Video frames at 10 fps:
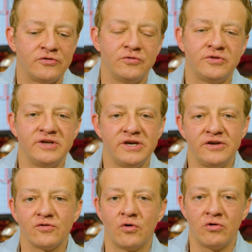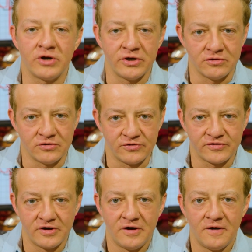Do these
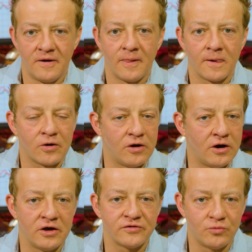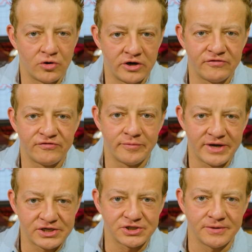oils cause more
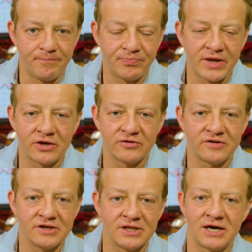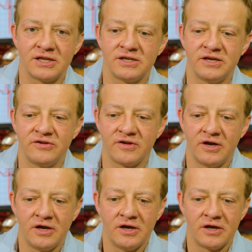inflammation? Now, you see a lot of these
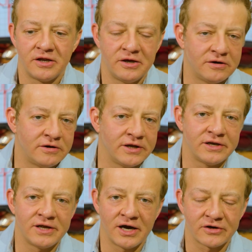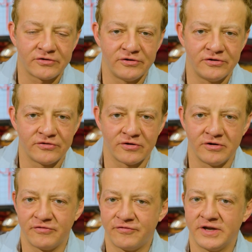internet doctors
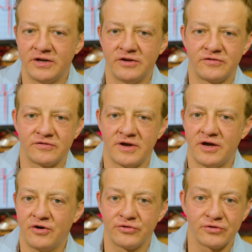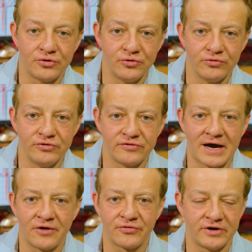or fitness health gurus
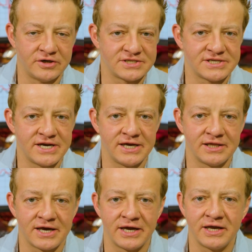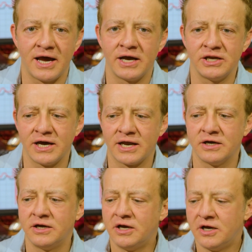out there saying that, yeah, you got
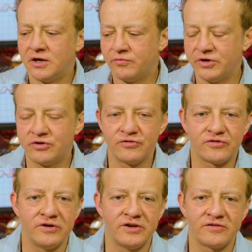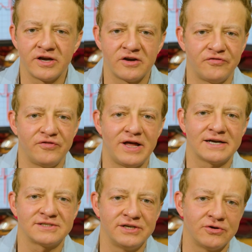to reduce your intake of
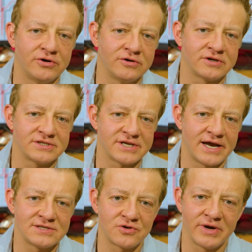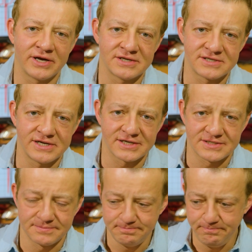flaxseed oil because it has omega
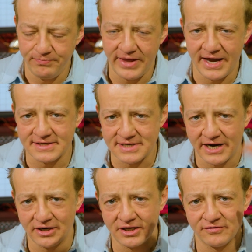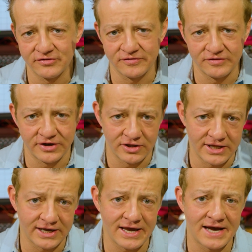six, has higher levels of
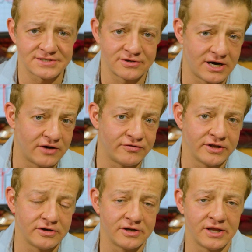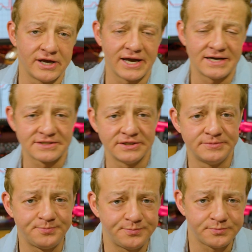linoleic acid or alpha-linoleic
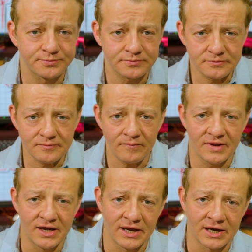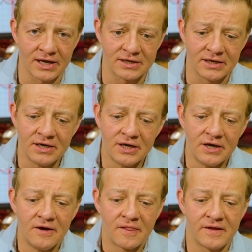acid, and
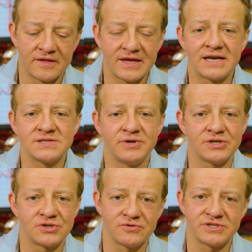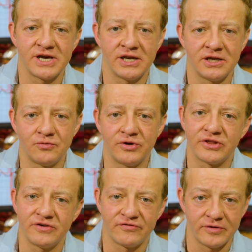that that has been associated
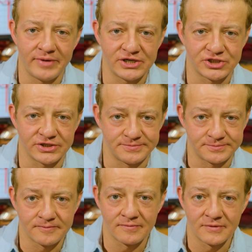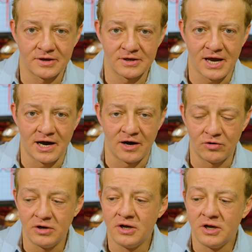with inflammation. Now,